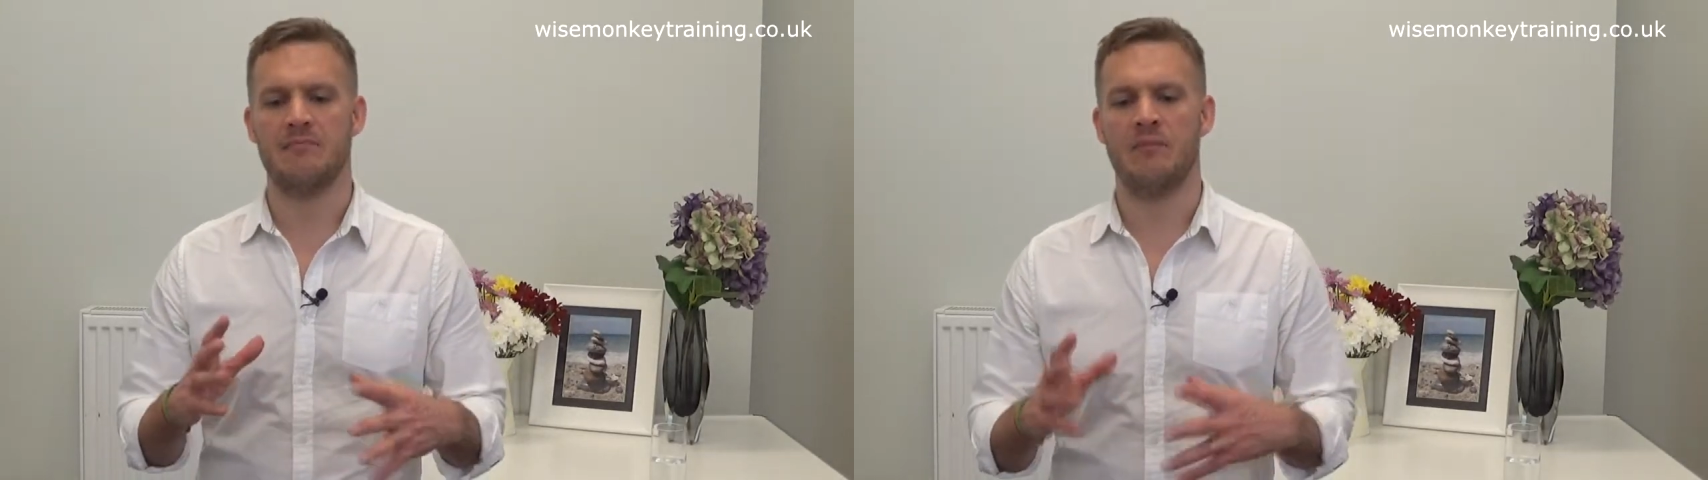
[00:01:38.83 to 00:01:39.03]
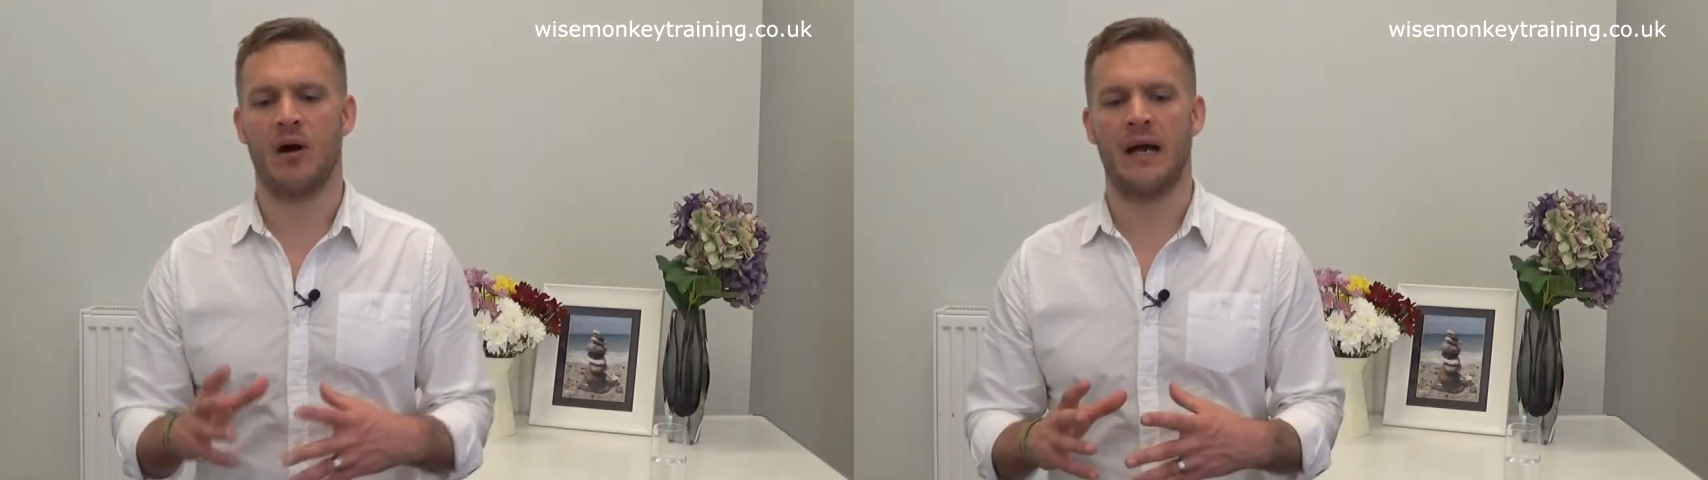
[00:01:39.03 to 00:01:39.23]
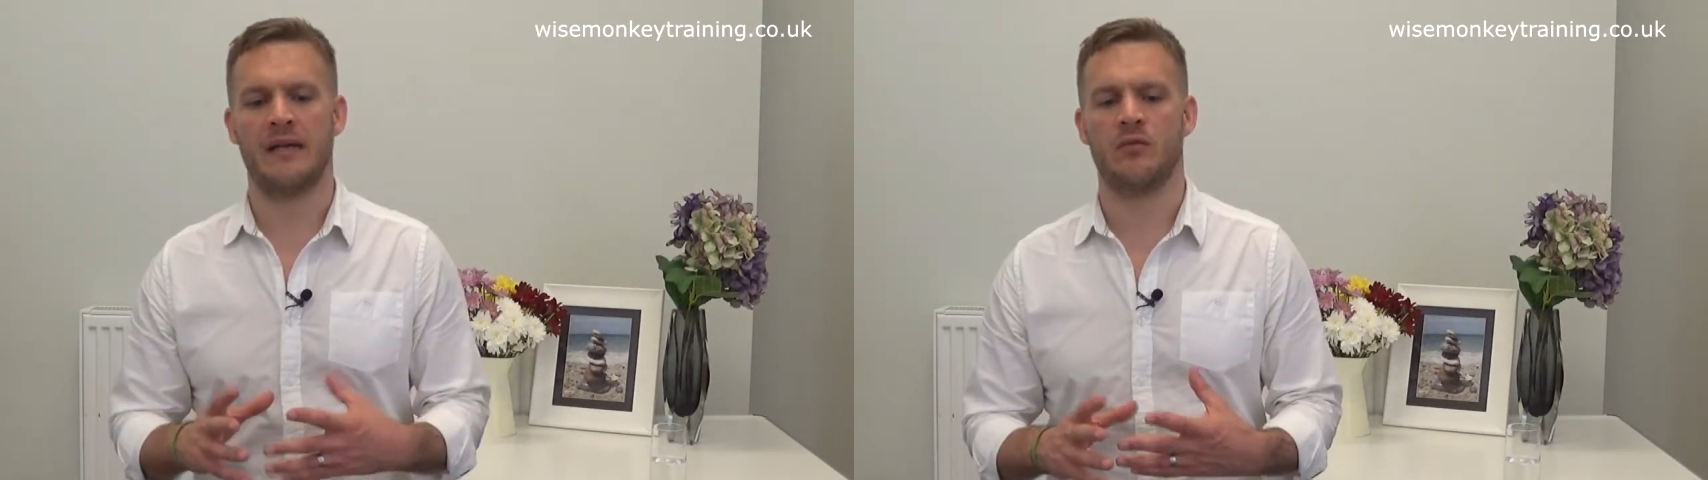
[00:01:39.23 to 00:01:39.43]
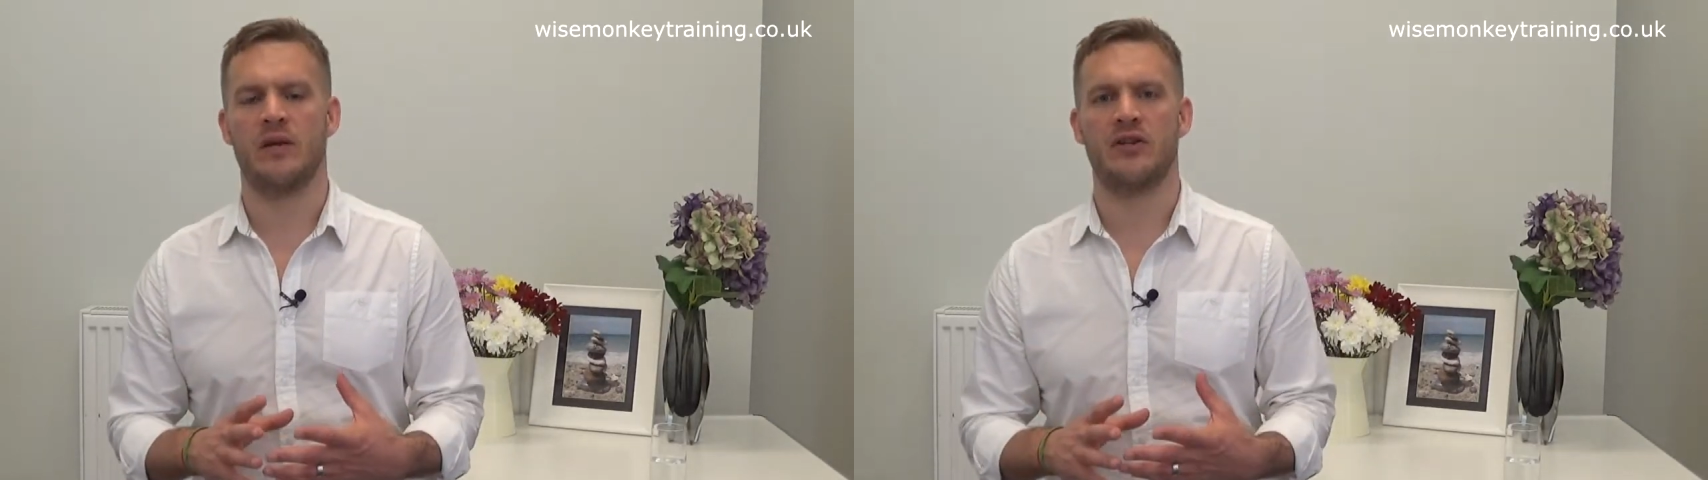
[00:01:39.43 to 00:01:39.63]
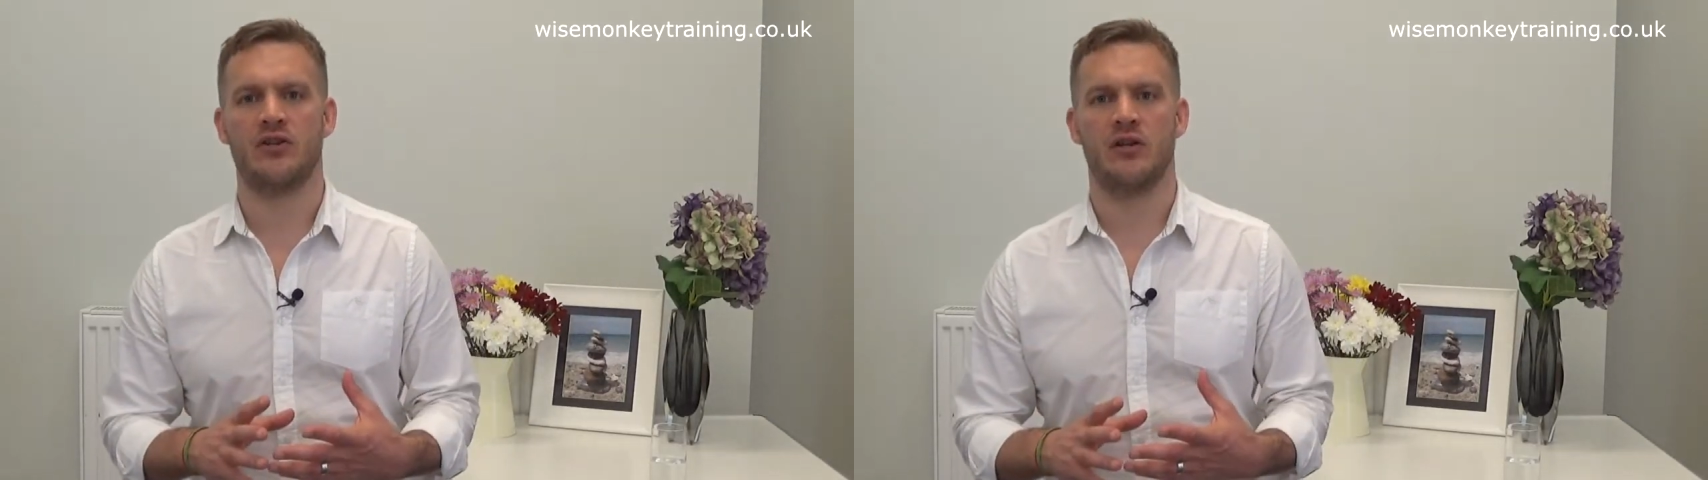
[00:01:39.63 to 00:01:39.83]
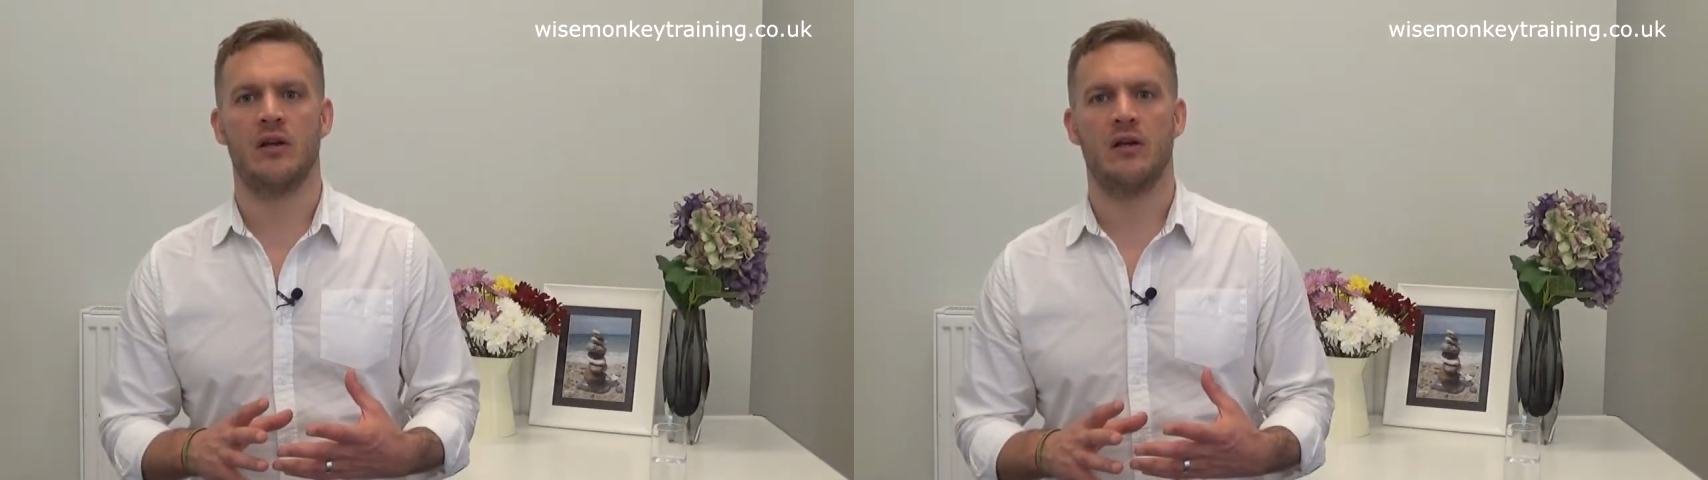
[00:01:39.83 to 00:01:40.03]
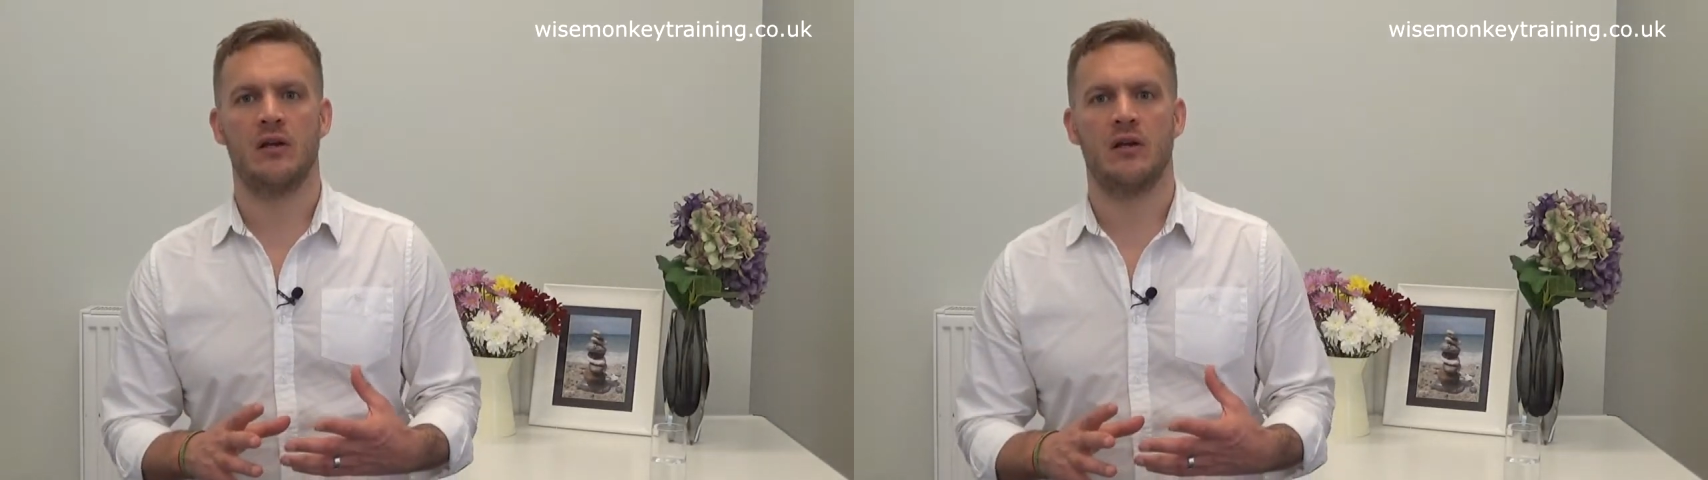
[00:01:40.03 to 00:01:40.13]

a mind which